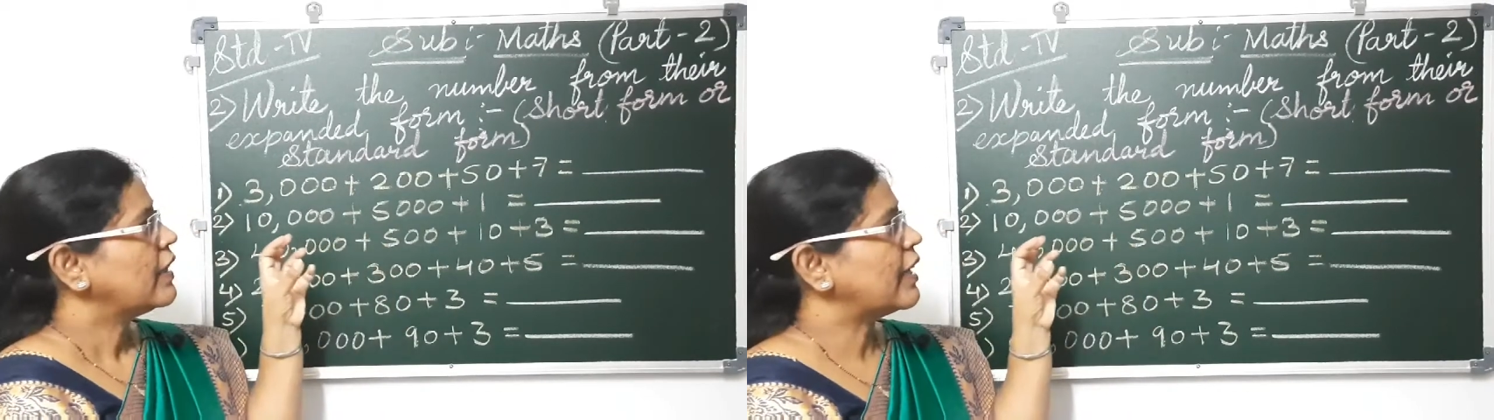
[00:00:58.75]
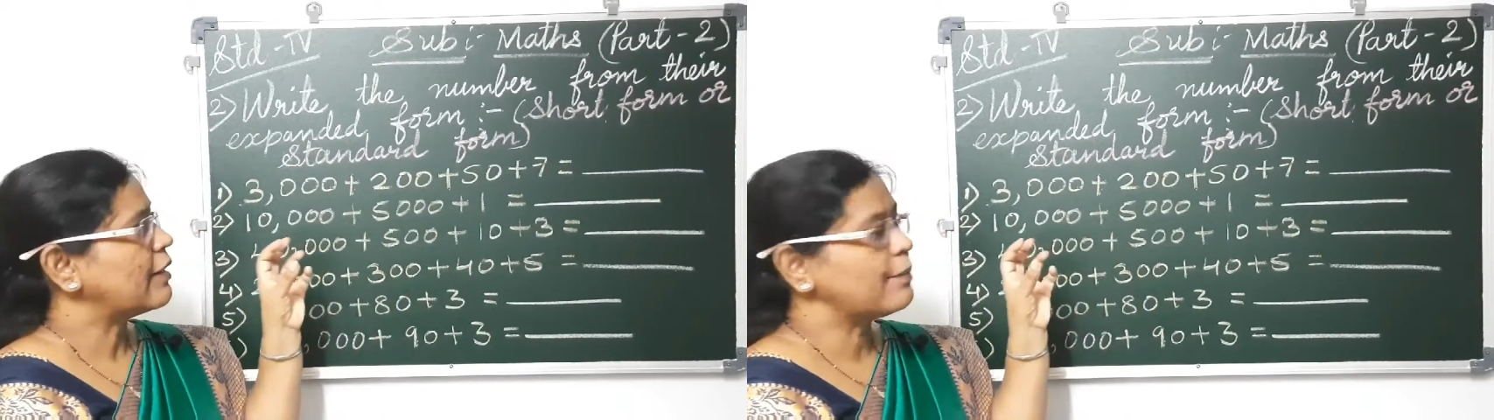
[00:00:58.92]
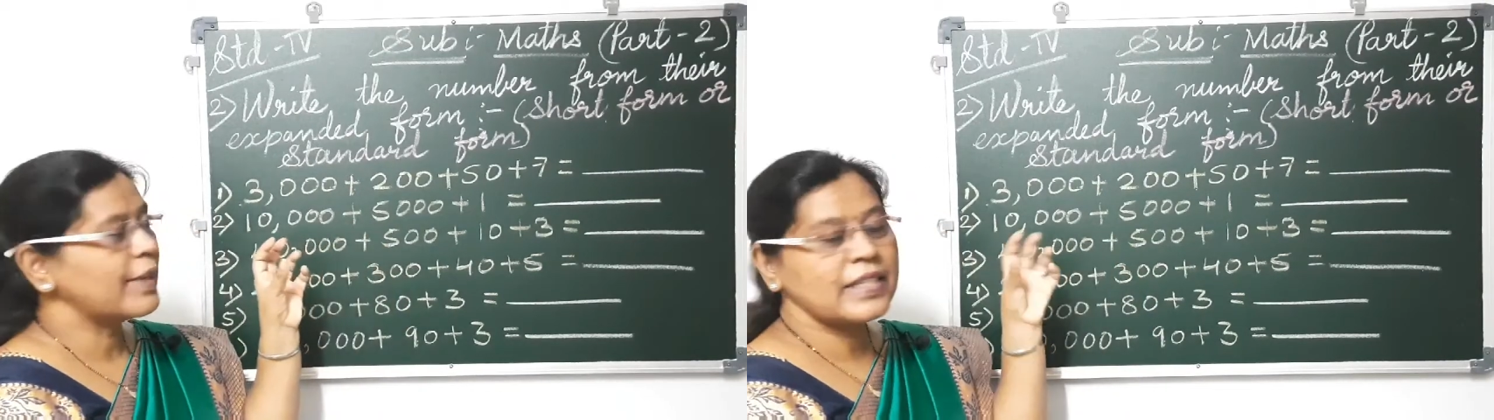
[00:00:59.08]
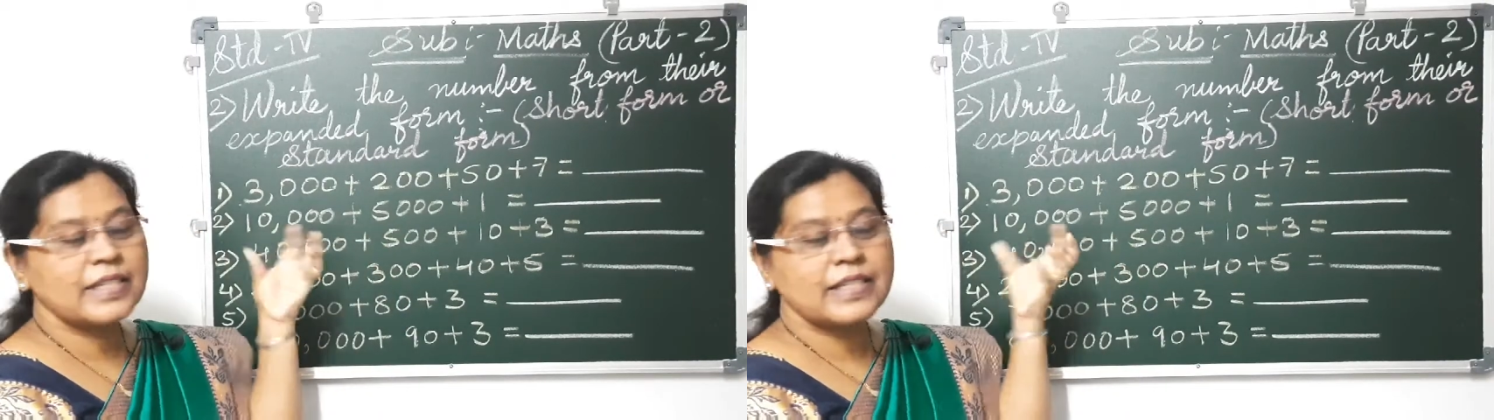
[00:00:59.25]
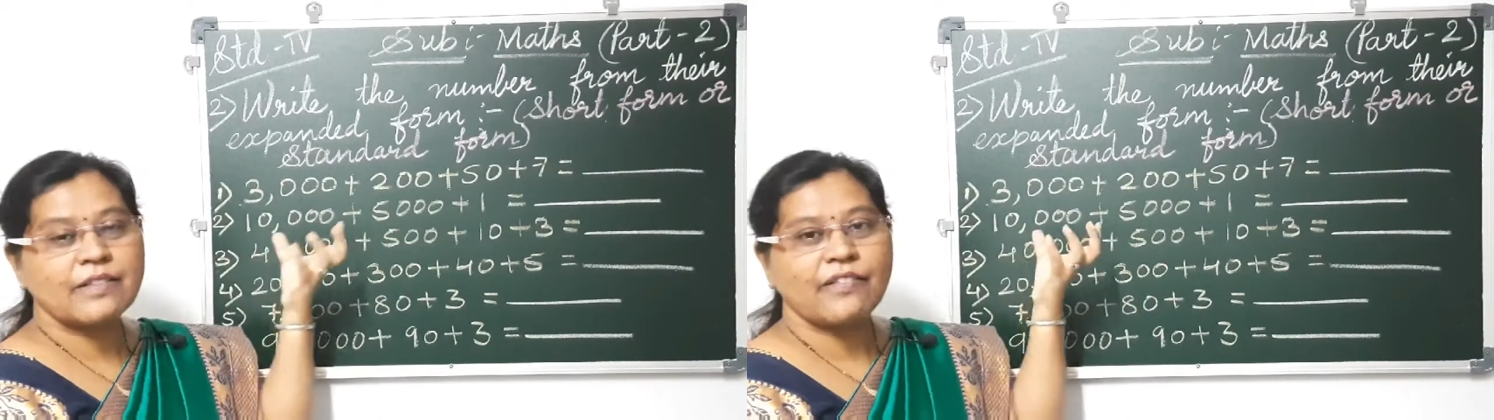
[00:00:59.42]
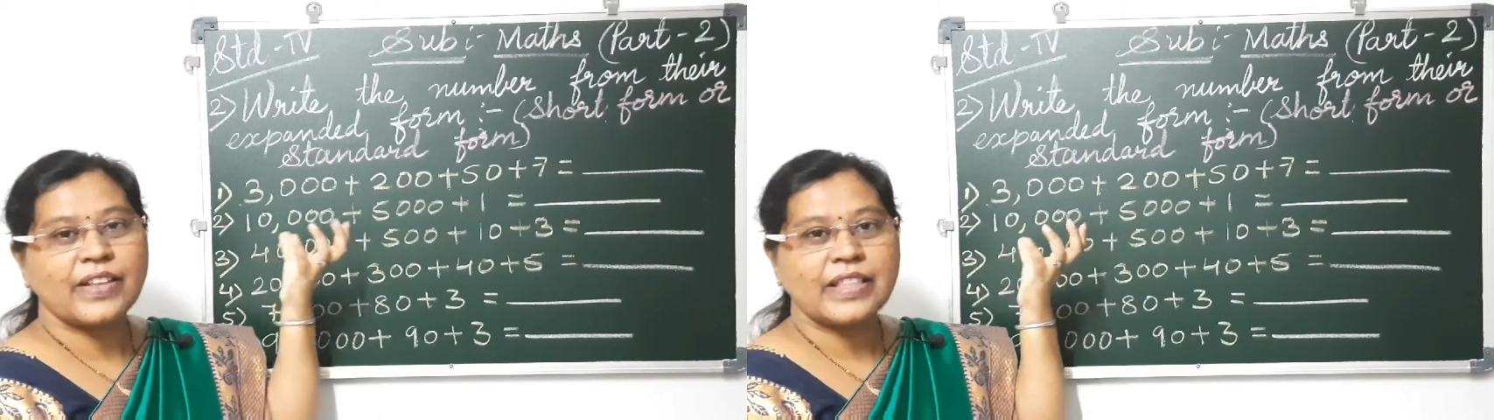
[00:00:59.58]
that means
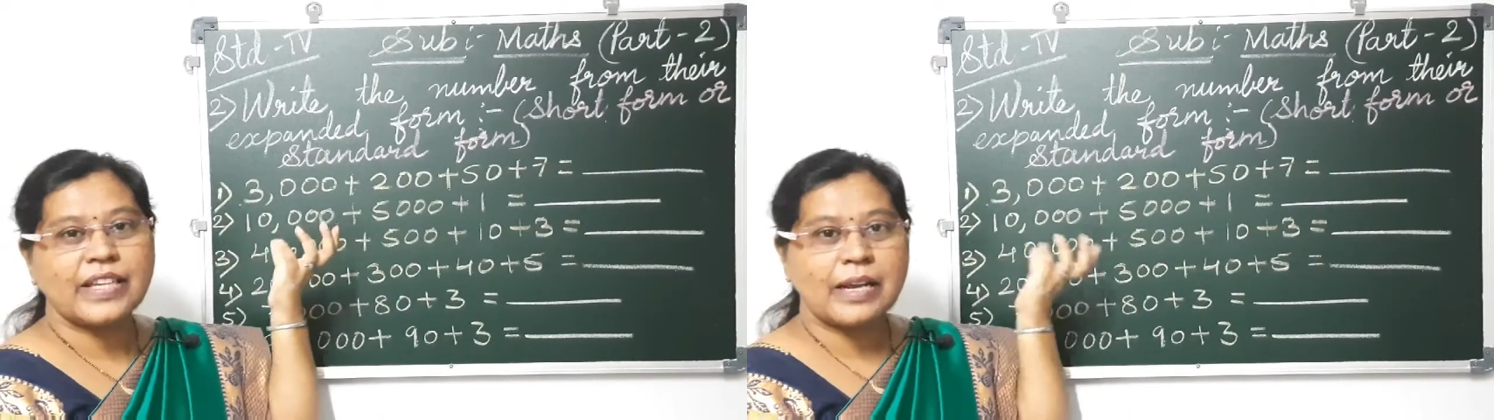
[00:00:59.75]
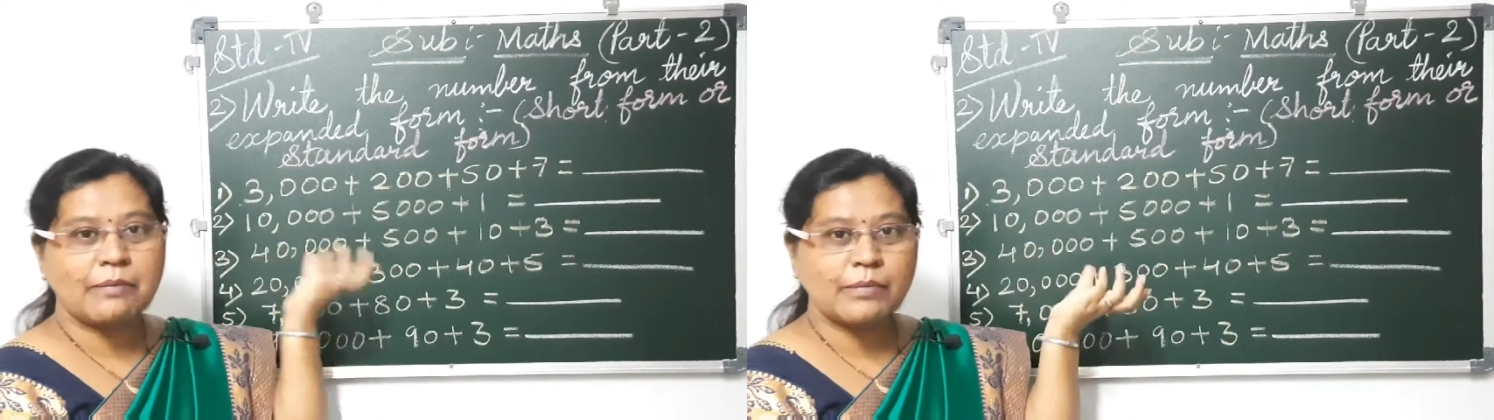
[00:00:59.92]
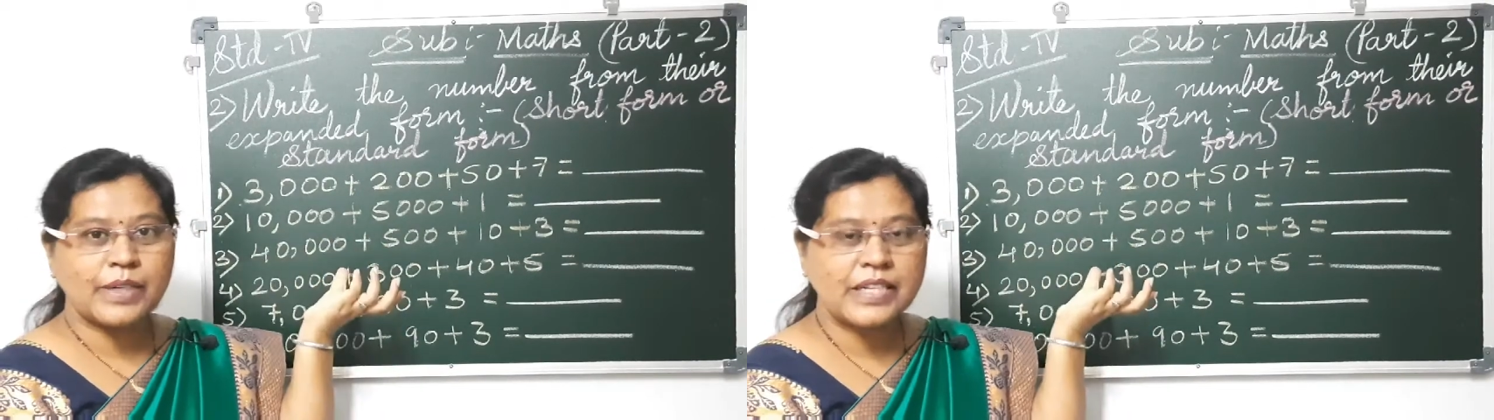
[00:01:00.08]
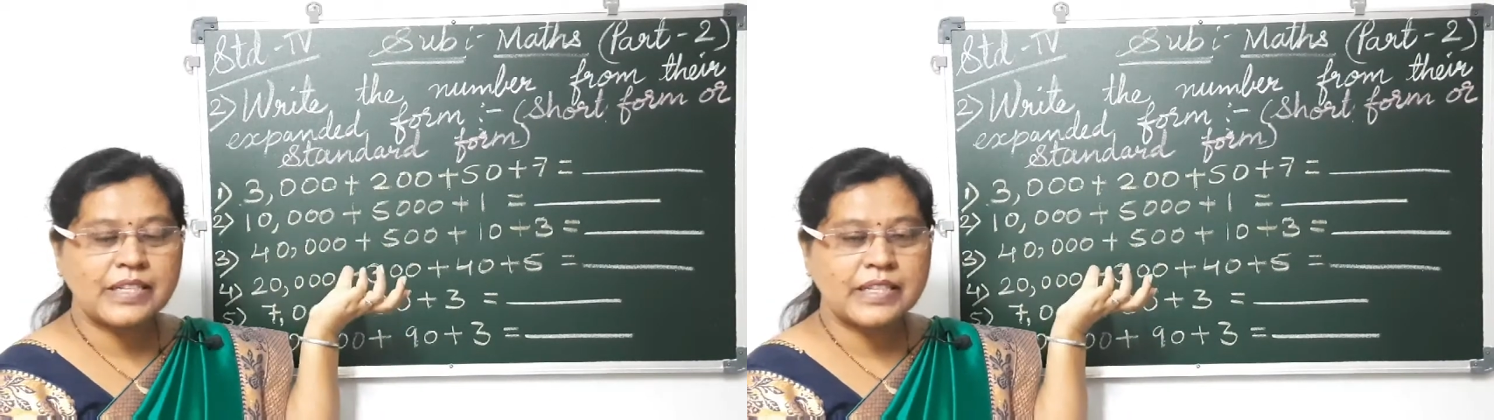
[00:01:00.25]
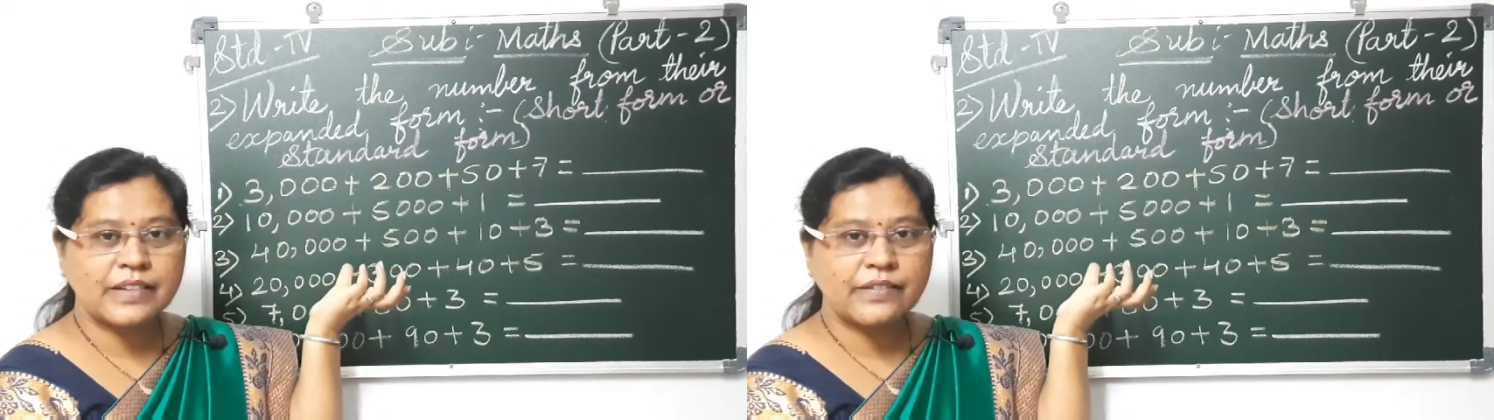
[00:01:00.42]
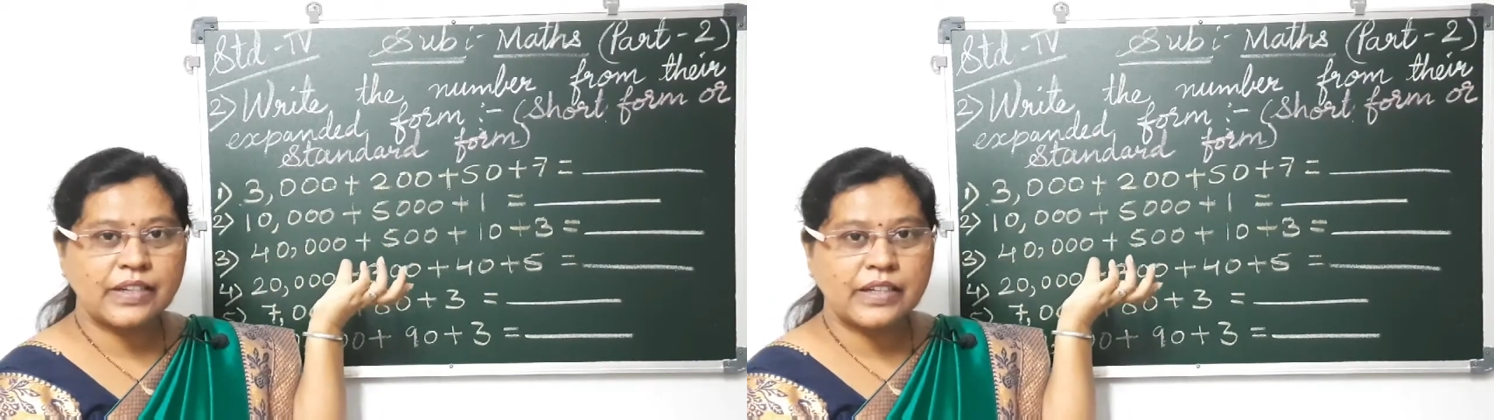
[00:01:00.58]
when the number is
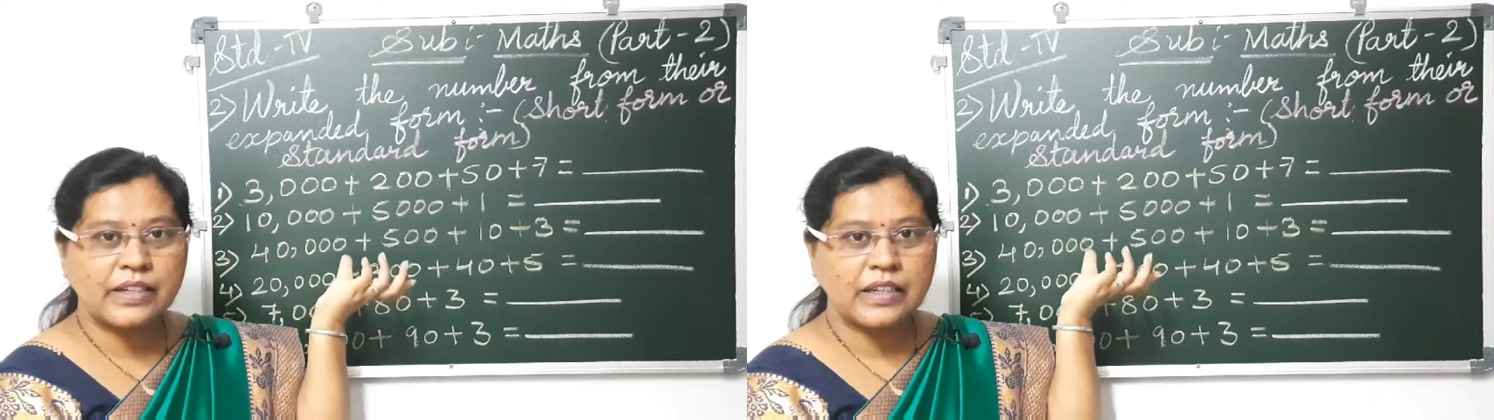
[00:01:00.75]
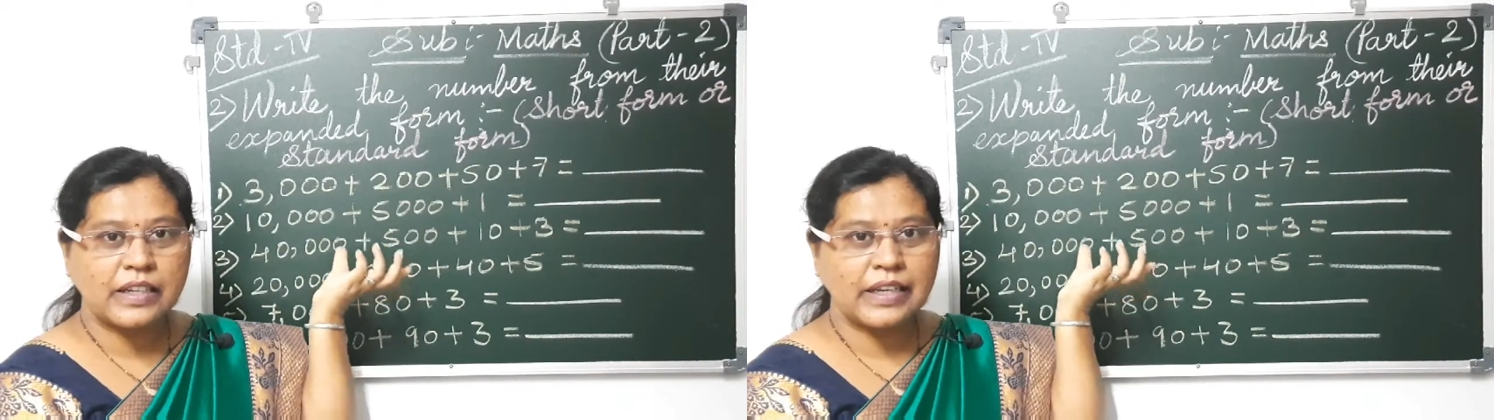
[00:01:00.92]
given